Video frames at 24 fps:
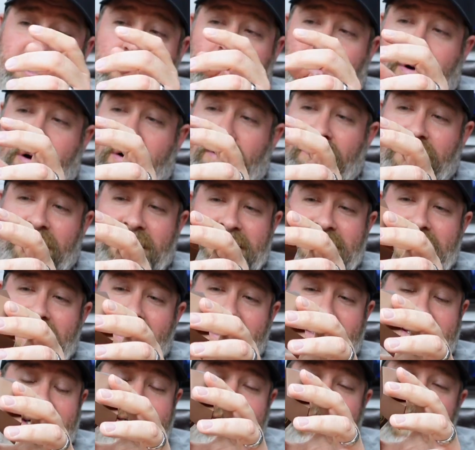of work with these
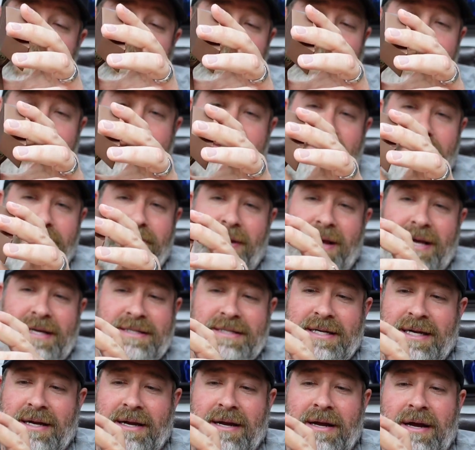things. And I tell you what, it's
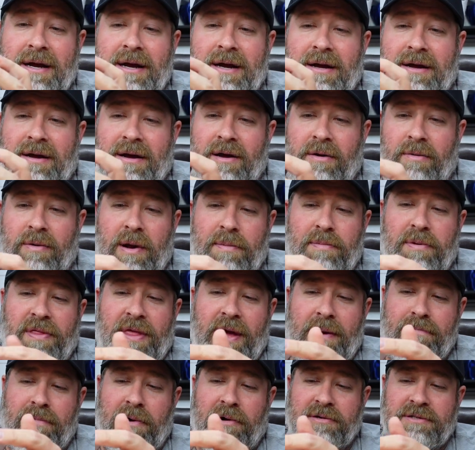amazing when I put
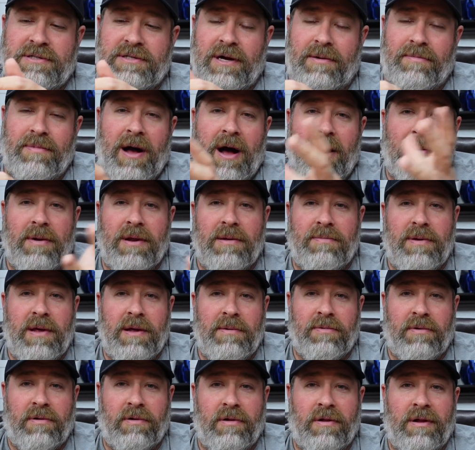that post up, how many
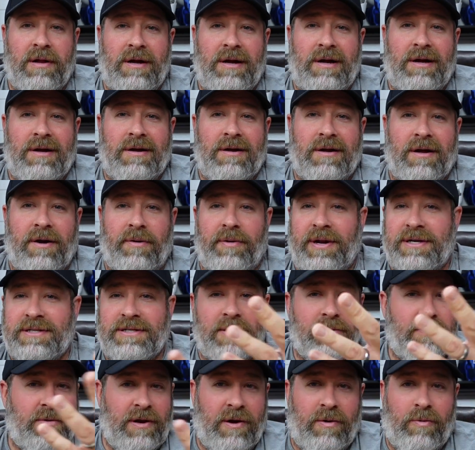people, when I
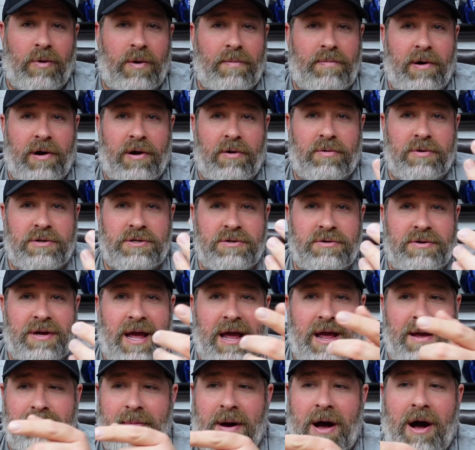said, what putter would you
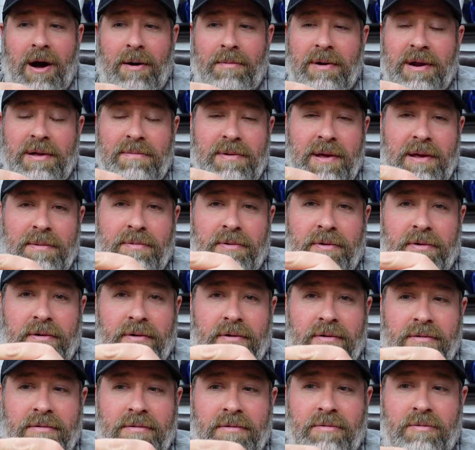game, how many
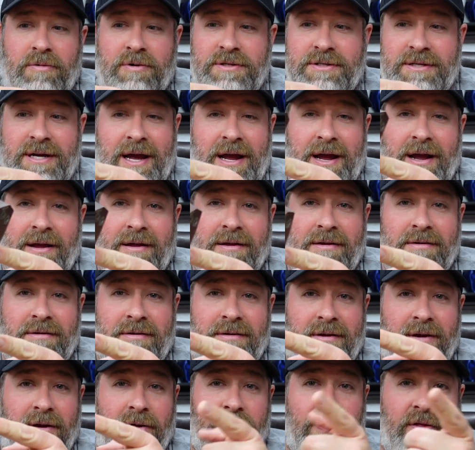people were saying,
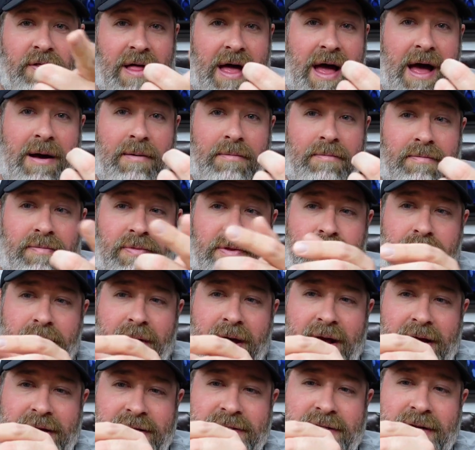the L.A.B, the
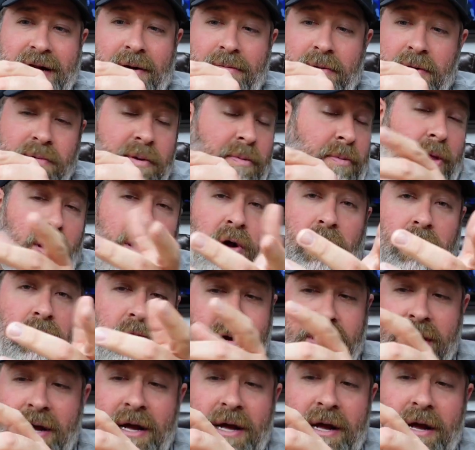Mezz, and how many people
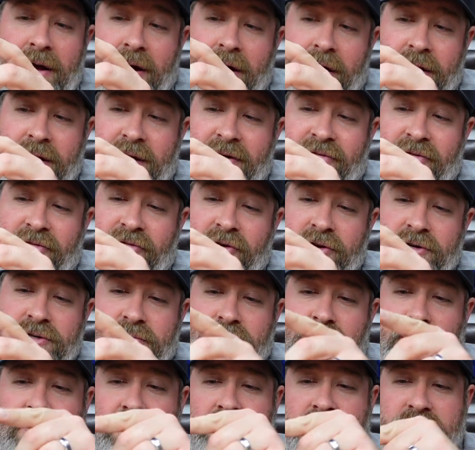owned different
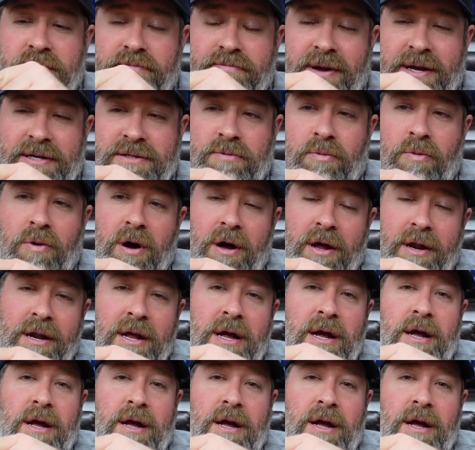versions, whether it was a Mezz.1,